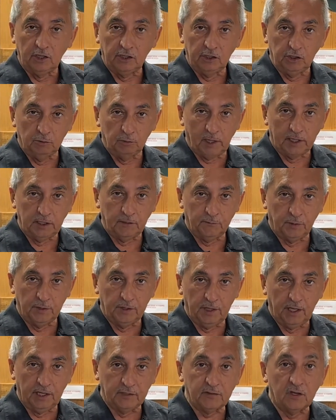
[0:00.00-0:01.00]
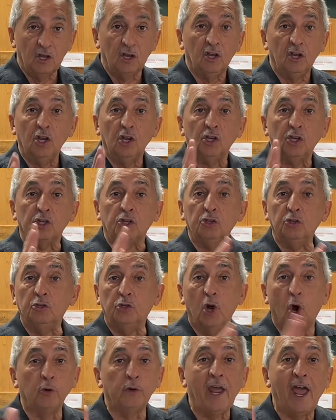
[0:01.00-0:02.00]
You ready for this? You
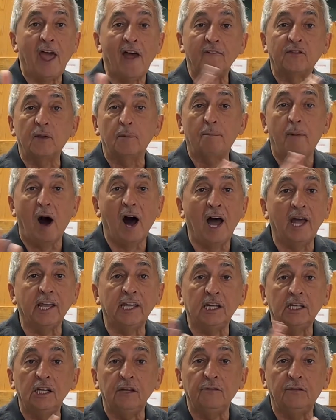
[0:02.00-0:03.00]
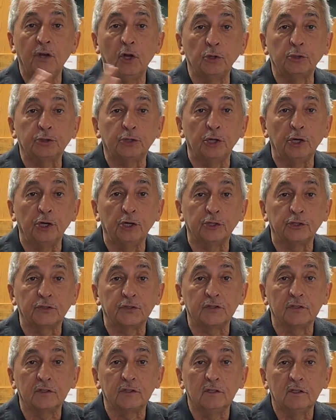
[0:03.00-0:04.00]
don't have to buy any
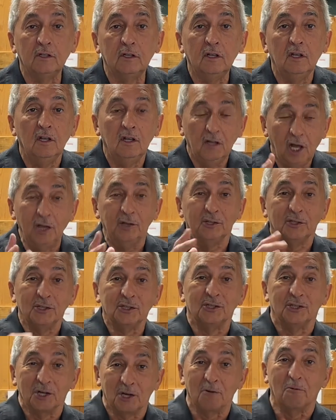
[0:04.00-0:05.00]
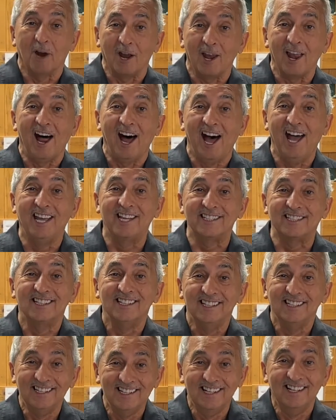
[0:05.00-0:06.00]
filters. Do you realize
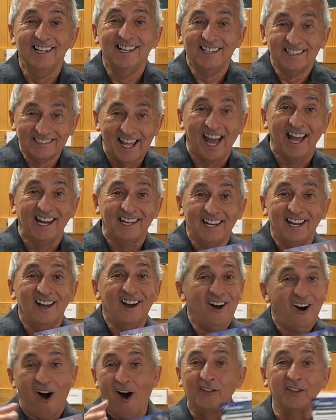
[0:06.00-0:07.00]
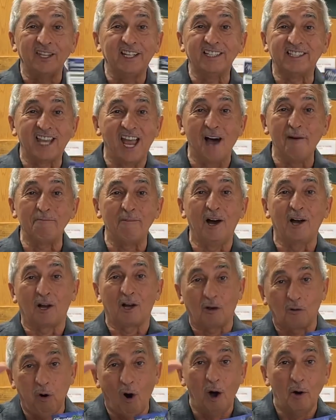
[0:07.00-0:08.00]
that all these
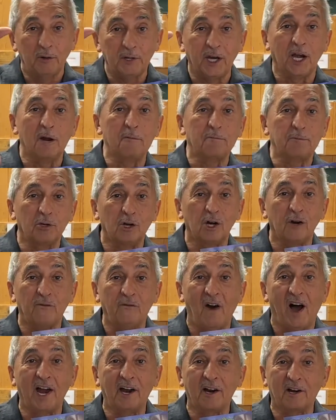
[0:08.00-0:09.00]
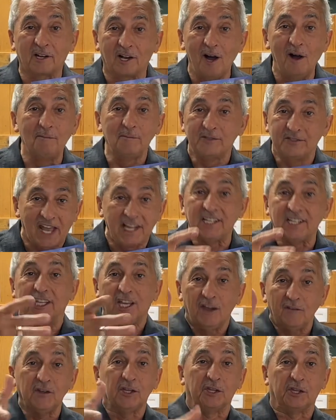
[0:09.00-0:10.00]
HEPA, quote, air purifier companies, they
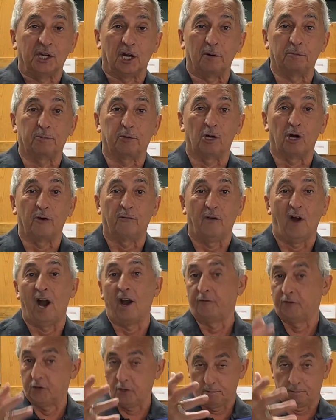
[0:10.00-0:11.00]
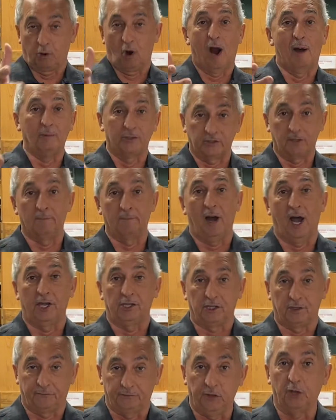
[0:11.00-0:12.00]
give you the air purifier if you promise to buy
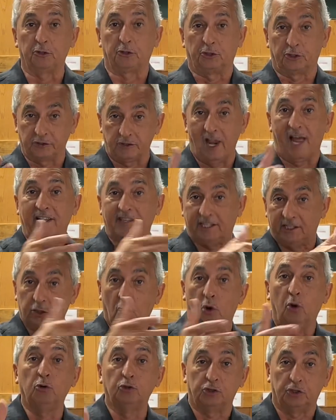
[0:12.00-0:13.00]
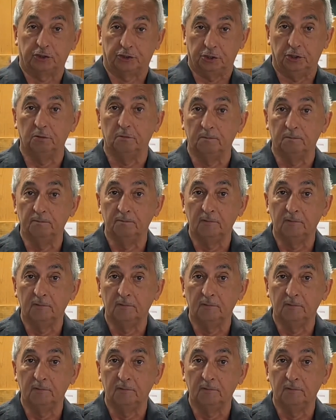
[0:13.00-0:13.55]
their filters like they told you to.